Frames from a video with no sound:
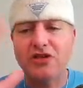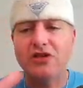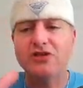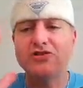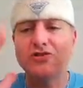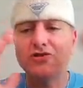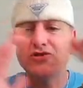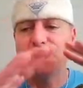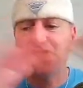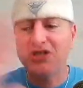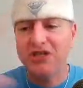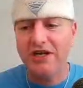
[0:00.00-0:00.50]
Also,
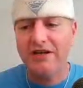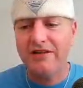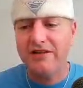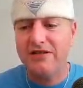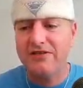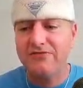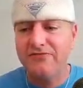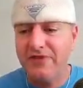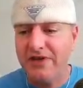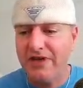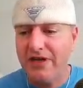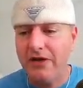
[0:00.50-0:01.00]
share this
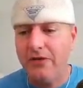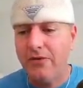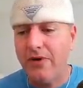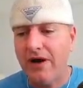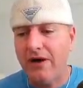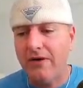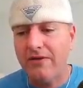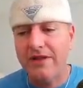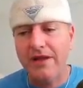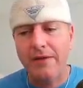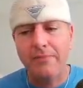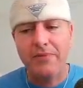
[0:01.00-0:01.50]
video
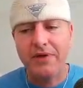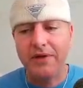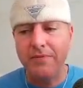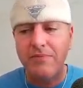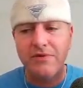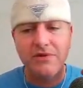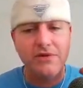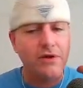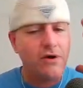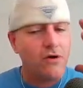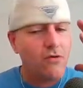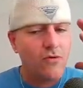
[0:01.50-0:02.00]
out. Let people know